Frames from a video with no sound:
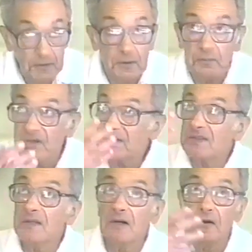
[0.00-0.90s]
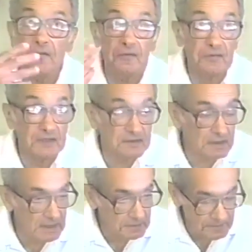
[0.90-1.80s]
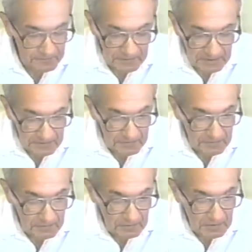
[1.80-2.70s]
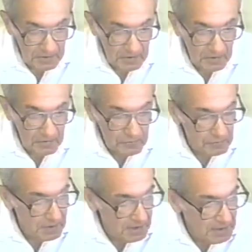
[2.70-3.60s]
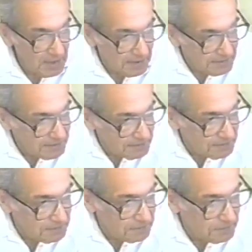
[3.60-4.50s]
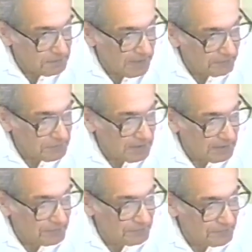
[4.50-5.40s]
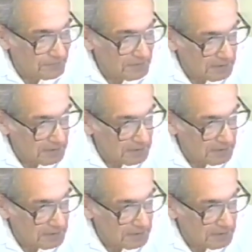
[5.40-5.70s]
in the midst of this cloud of dust. You cannot. You have to have